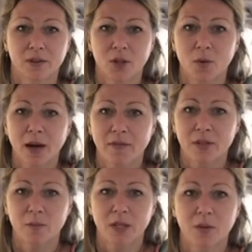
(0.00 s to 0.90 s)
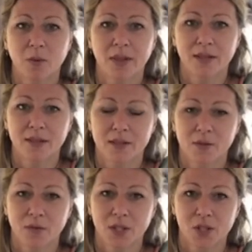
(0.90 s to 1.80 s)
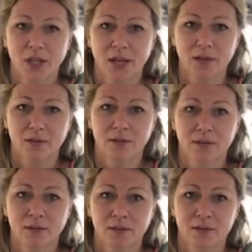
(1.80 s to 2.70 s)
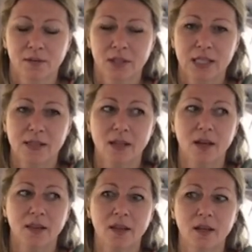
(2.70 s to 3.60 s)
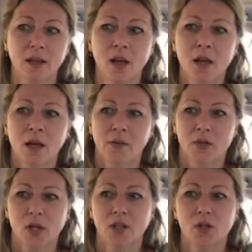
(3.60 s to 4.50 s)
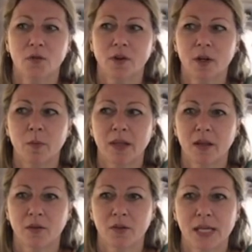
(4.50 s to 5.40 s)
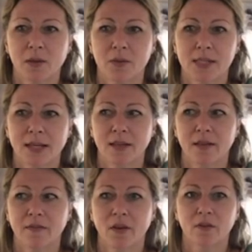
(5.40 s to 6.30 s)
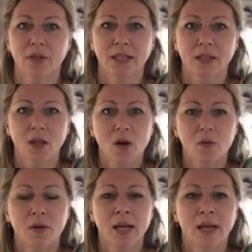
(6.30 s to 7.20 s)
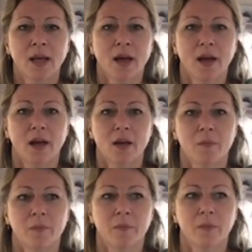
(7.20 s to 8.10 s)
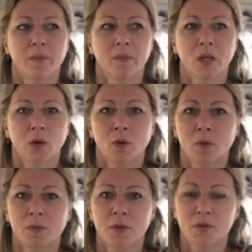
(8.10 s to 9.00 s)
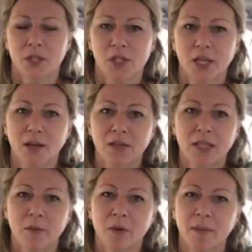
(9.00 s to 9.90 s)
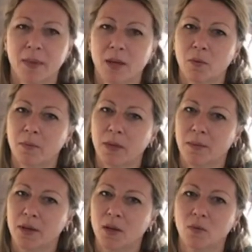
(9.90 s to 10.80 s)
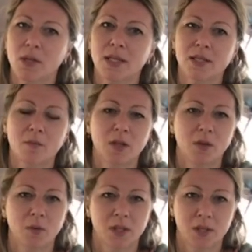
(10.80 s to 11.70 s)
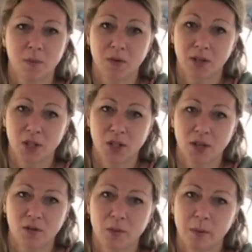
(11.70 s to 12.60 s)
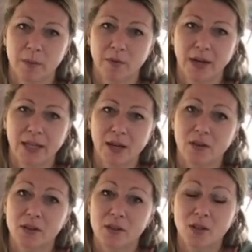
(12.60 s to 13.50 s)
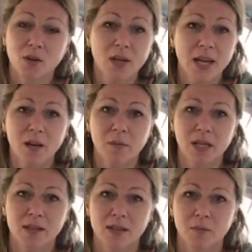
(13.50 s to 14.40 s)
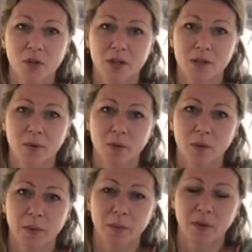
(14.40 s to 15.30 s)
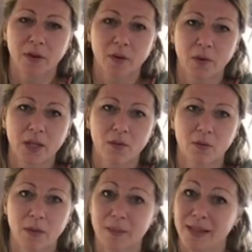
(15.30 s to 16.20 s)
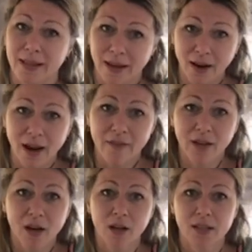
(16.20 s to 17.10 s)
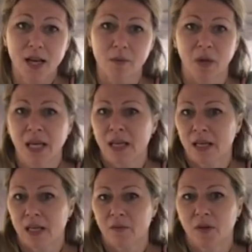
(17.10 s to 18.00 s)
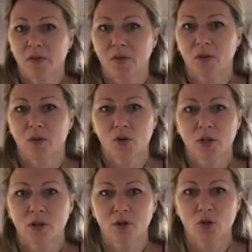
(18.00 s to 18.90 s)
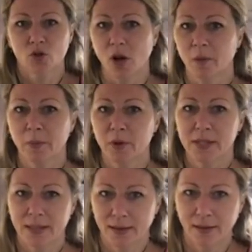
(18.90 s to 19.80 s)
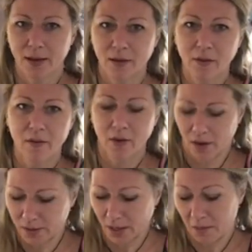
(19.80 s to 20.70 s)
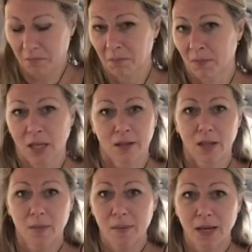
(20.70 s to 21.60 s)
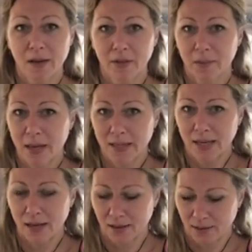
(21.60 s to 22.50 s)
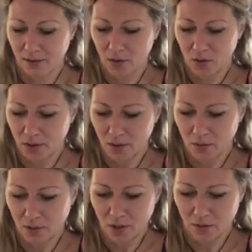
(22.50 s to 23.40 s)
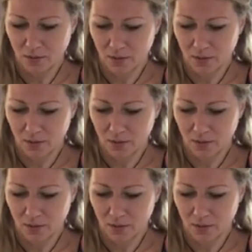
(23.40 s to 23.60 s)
You have to be the one that does the reaching out. Because I think I was talking to a friend of mine the other day, was saying they felt really alone. You know, no one was reaching out to them, and I'm like, well, maybe you need to be the one to be reaching out to people right now, because you can't make assumptions about what people are going through. Maybe they're having a hard time, even if they're usually your strong person and they never have a hard time. They might be having a bad day. You just don't know.